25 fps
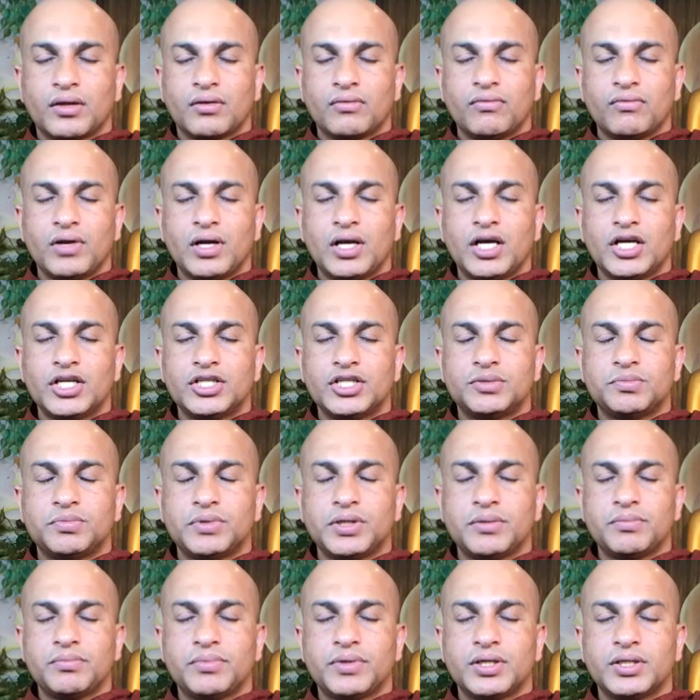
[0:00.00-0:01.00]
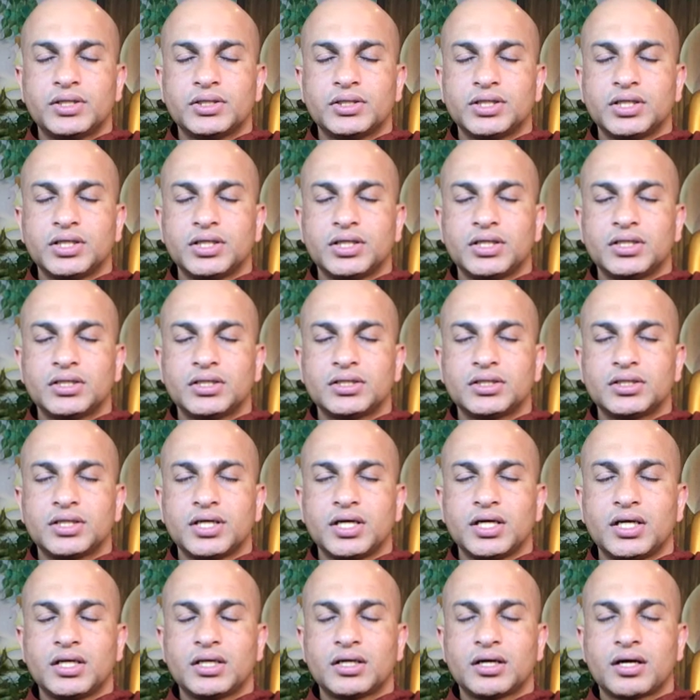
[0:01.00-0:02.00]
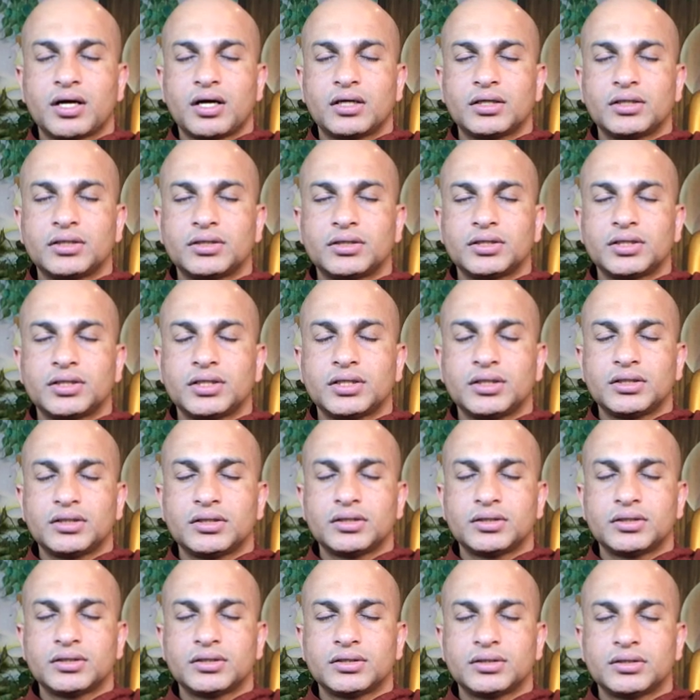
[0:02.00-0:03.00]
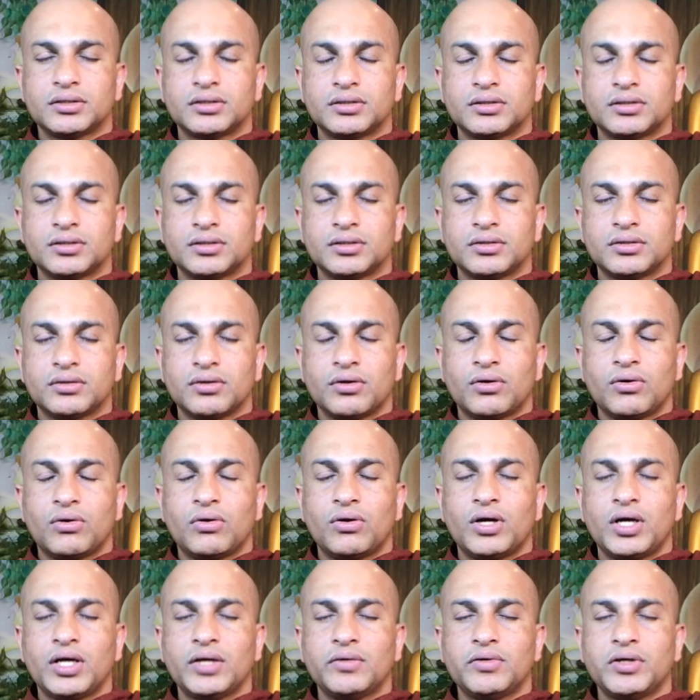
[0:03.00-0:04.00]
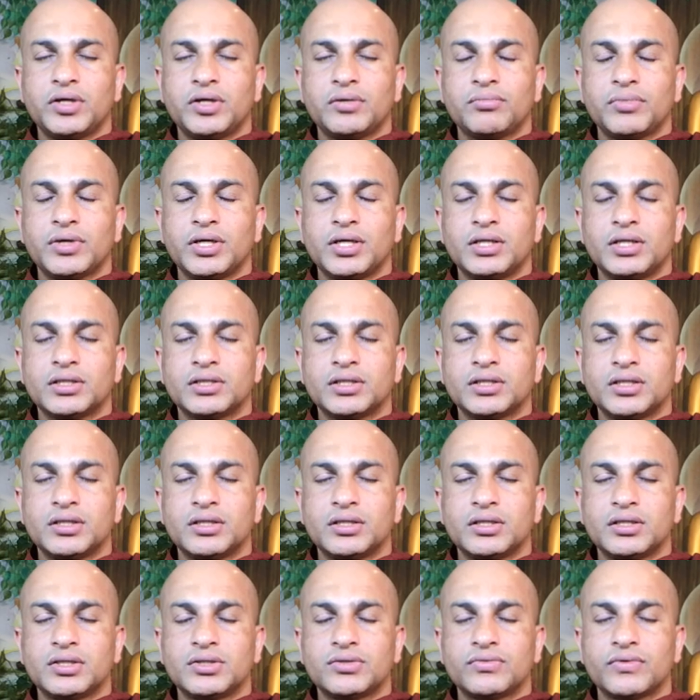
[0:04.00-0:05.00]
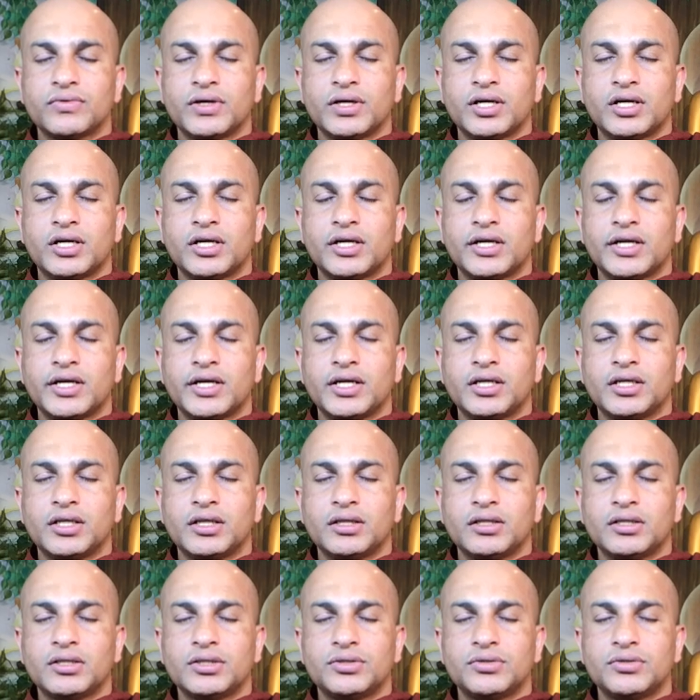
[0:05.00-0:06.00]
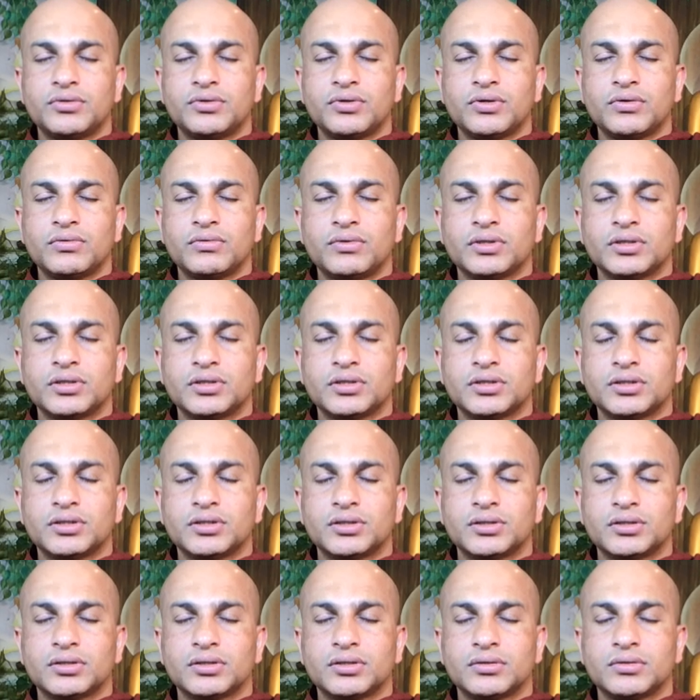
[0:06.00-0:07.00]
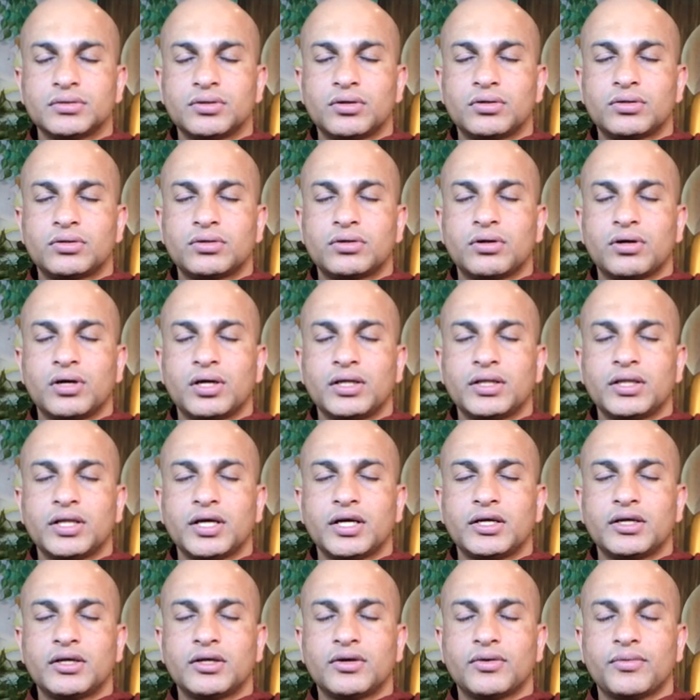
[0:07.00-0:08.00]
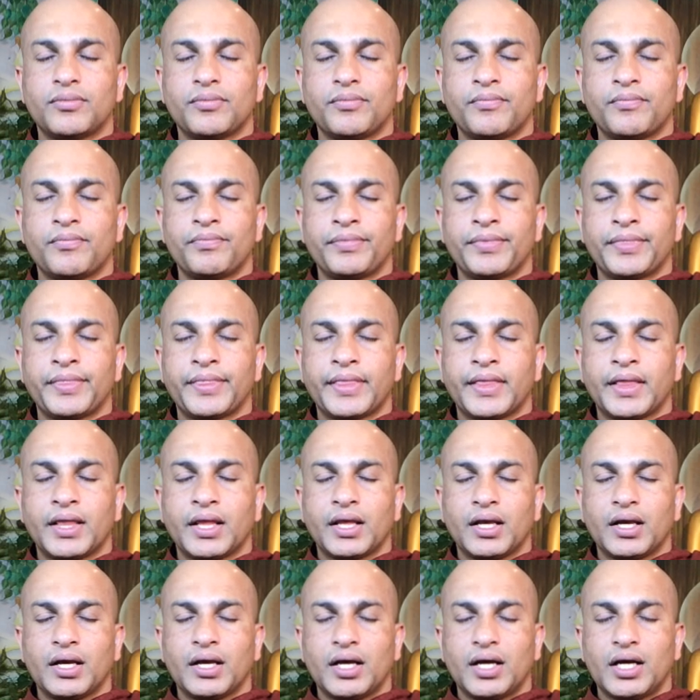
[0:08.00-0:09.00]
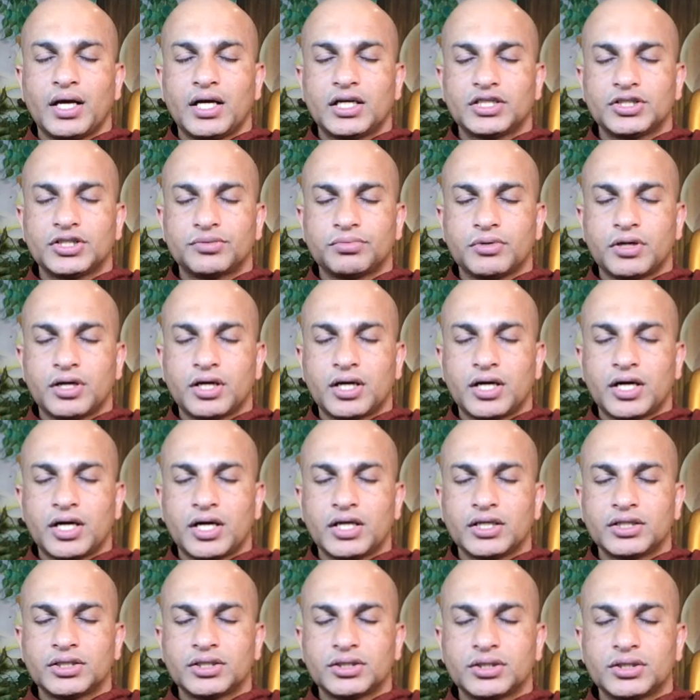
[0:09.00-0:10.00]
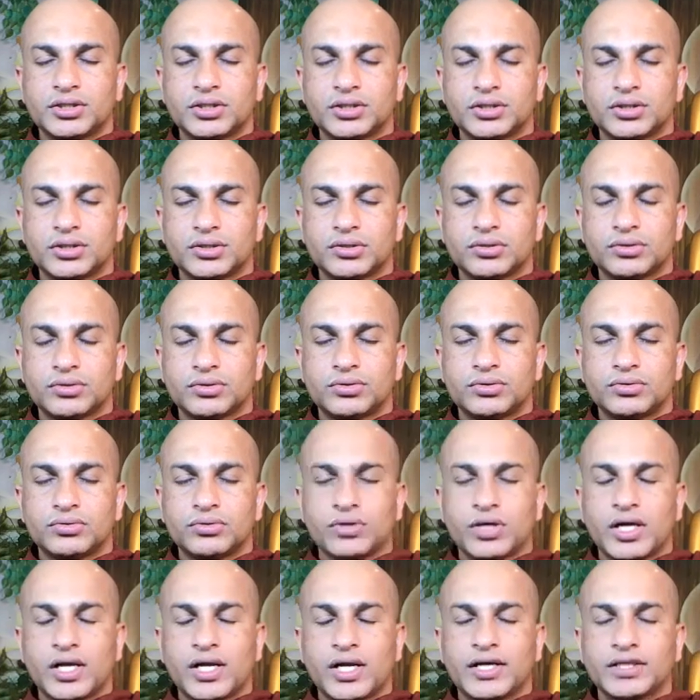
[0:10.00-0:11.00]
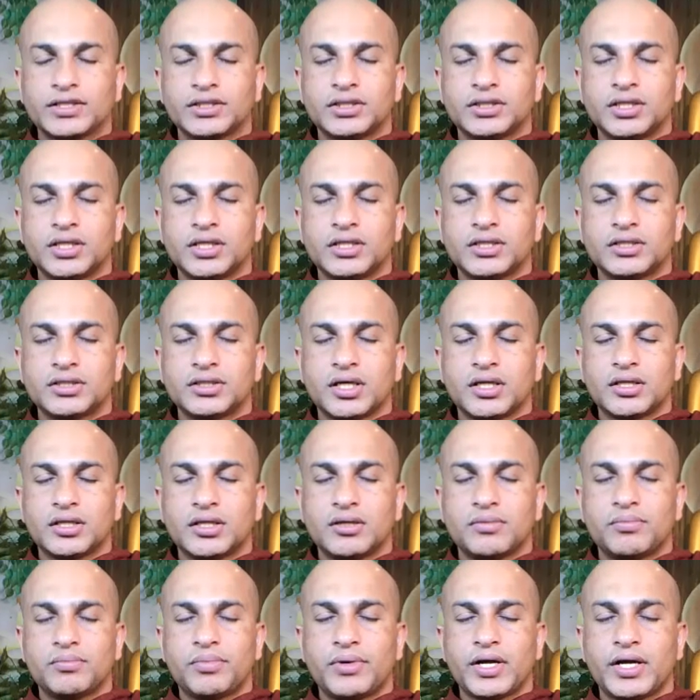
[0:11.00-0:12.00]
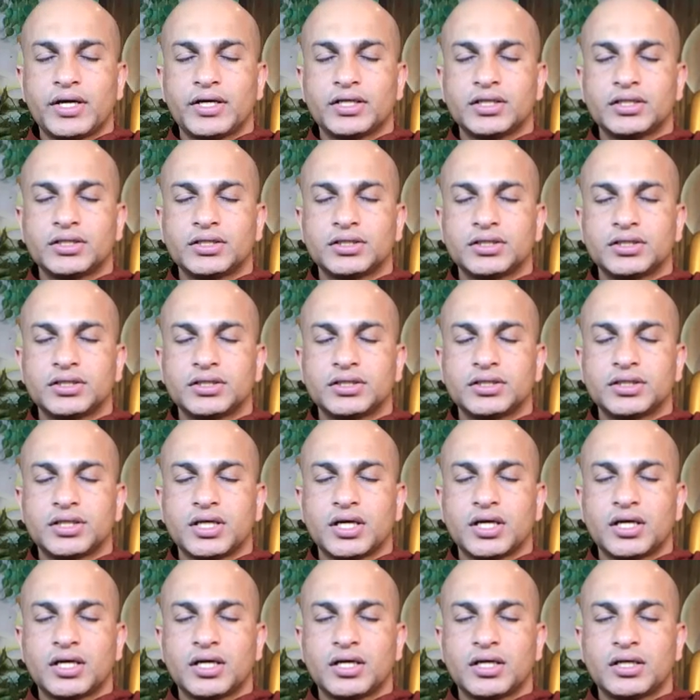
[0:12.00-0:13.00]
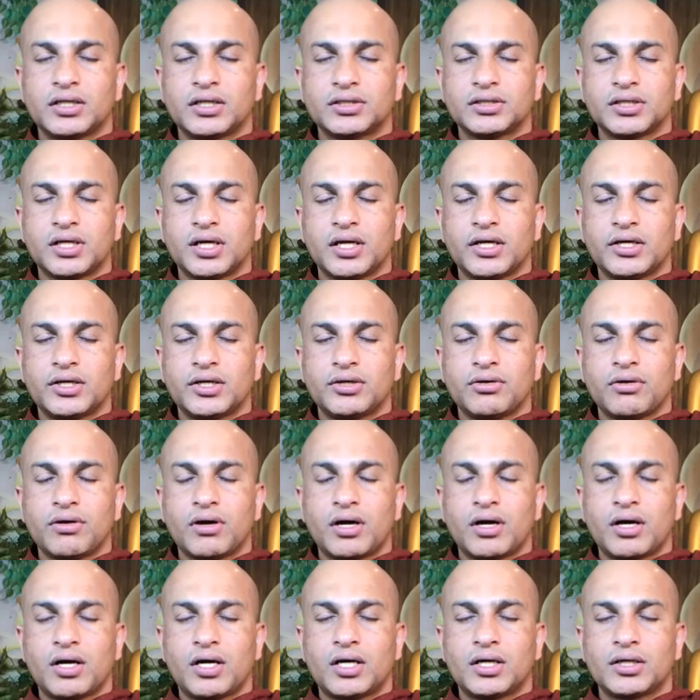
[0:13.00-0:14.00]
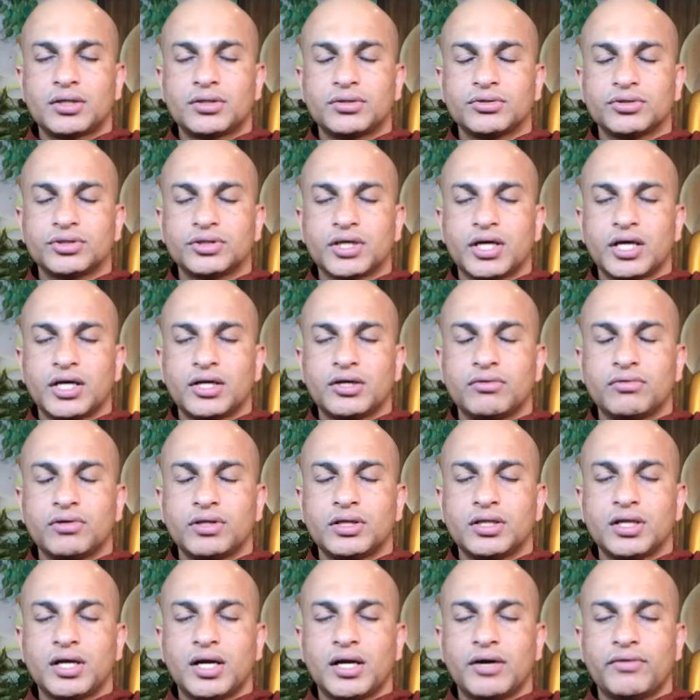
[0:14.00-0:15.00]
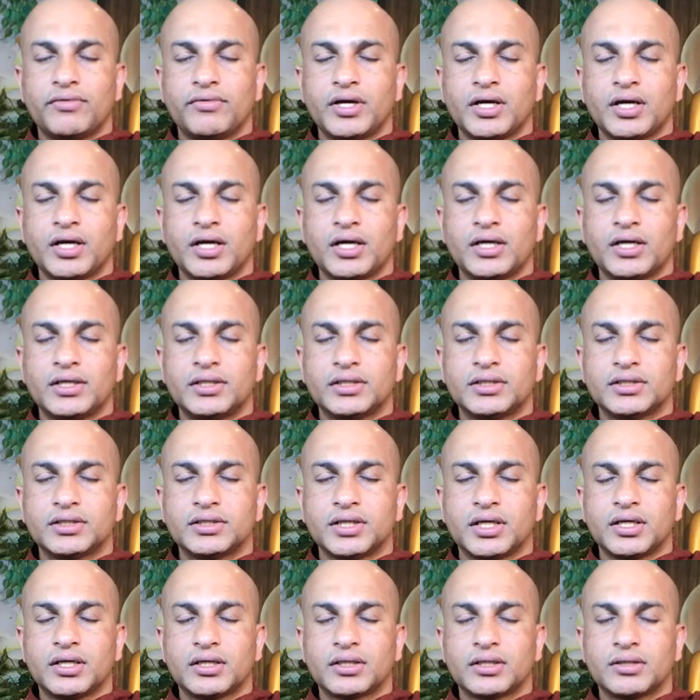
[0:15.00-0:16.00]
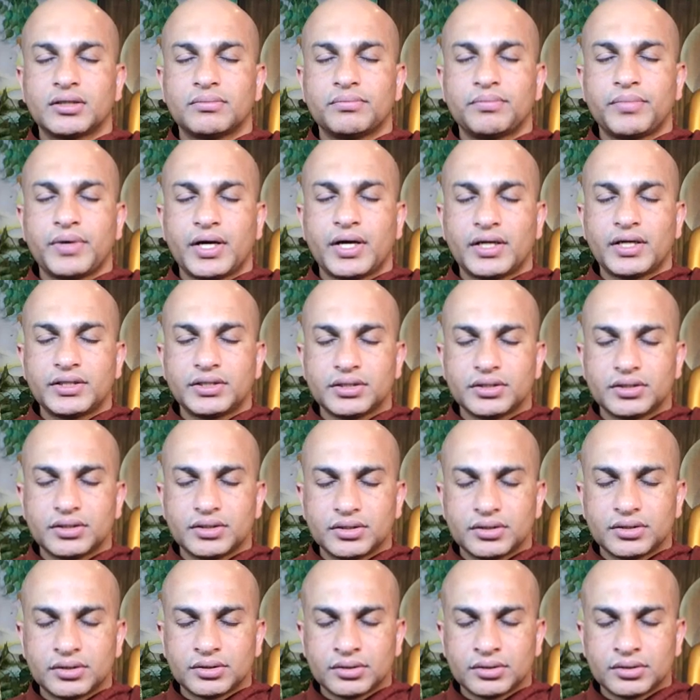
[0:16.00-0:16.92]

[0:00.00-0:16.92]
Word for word: village people, city, state, country, all living beings in this world and in this universe. Not only that, as far as through galaxies, other planets, stars. Let your heart to shine with the loving kindness and compassion.